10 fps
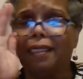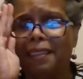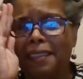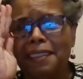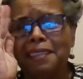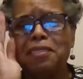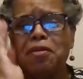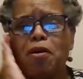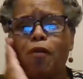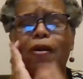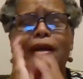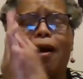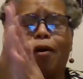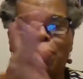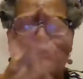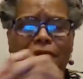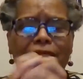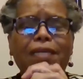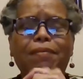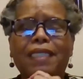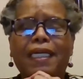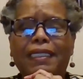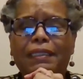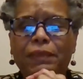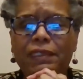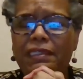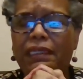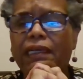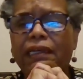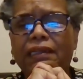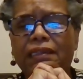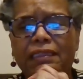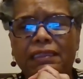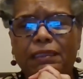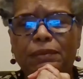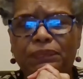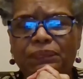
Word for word: you know, we all do that sometimes. It's like, uh,